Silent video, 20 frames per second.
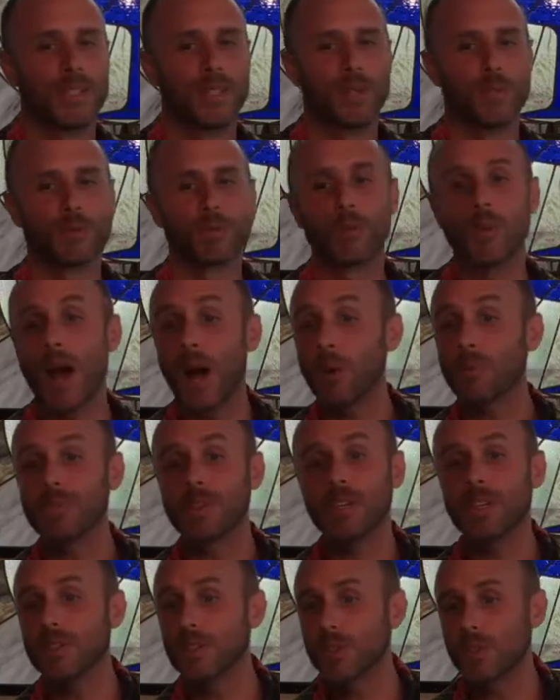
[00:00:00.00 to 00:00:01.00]
throughout the
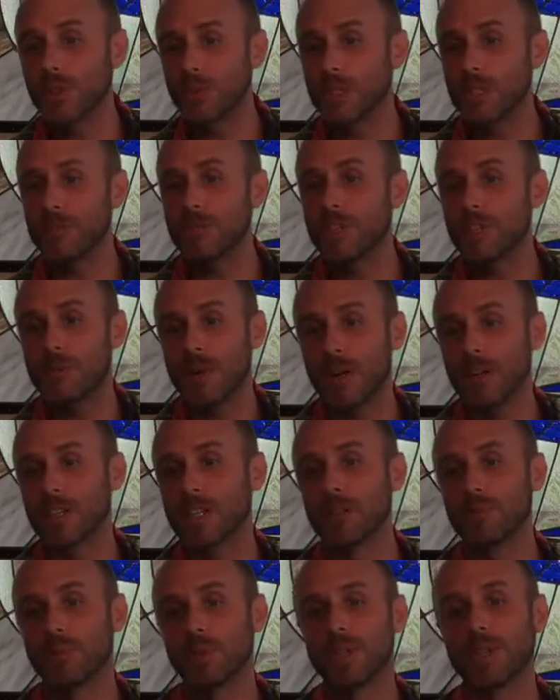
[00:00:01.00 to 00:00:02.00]
history of the
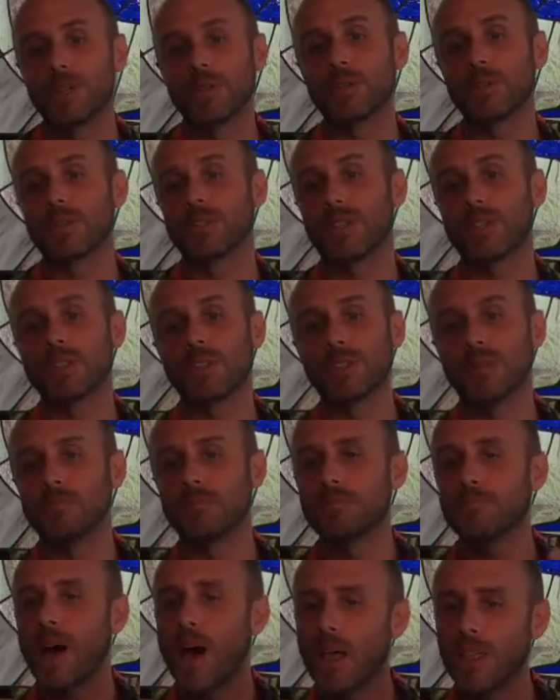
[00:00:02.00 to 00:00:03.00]
American political system,
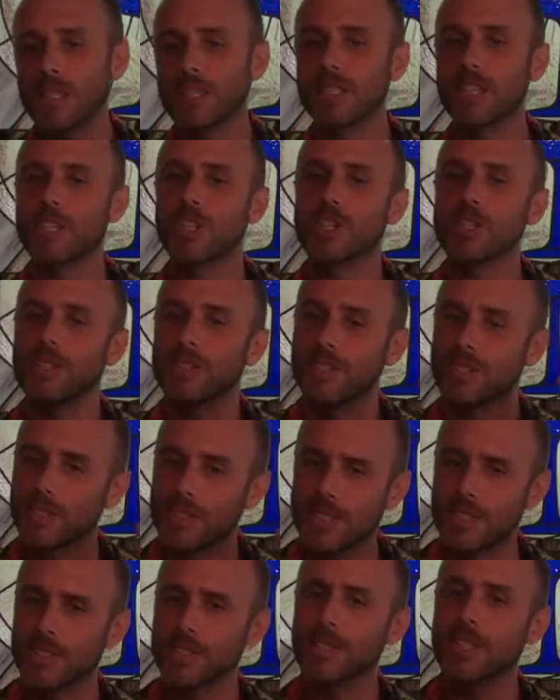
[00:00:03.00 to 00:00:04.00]
politicians
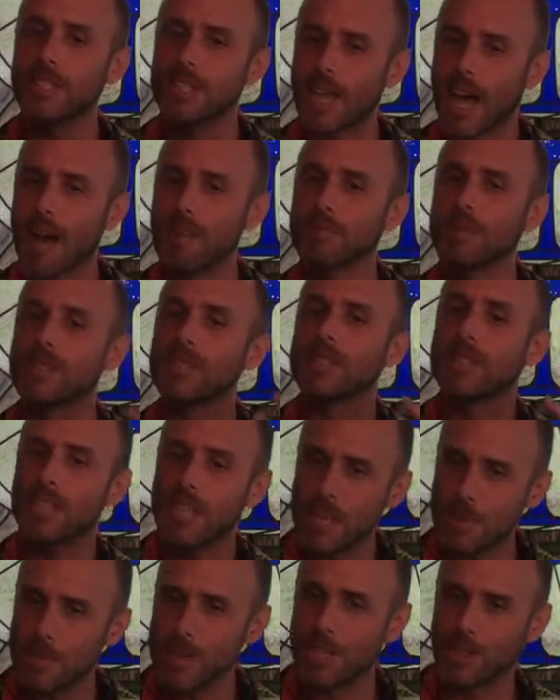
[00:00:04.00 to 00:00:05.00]
still adopt this
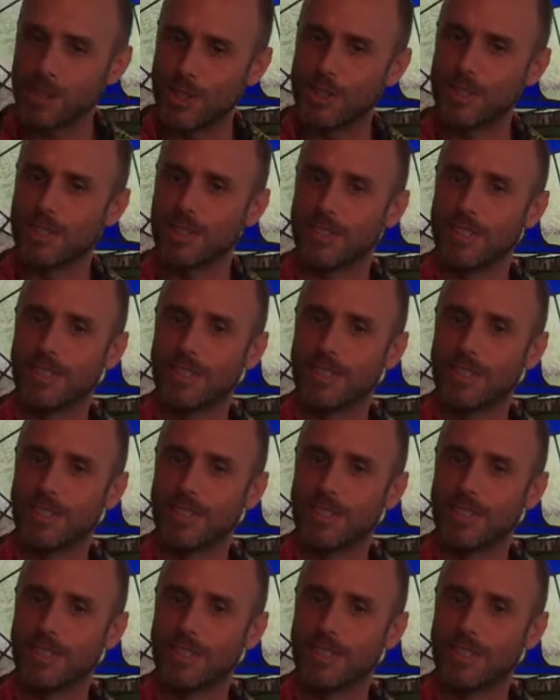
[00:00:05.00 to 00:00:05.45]
image,